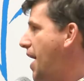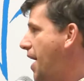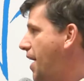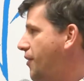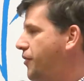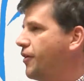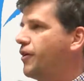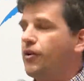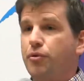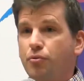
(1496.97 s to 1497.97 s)
and
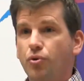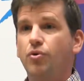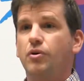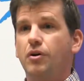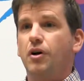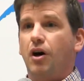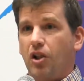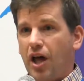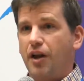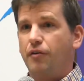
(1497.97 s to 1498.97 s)
through a
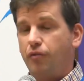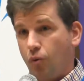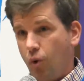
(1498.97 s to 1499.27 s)
lot of